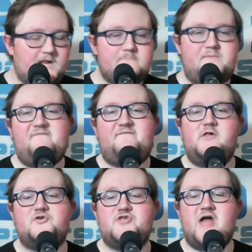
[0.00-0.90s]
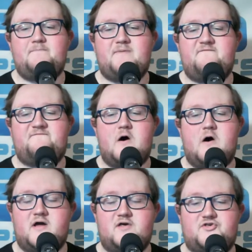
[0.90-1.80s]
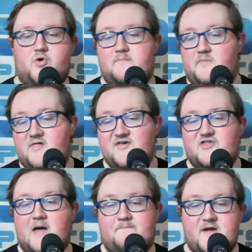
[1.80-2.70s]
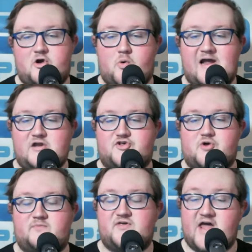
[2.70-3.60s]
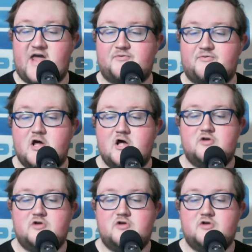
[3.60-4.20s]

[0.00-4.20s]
Buffalo's not been focused, or at least not been great to start these games.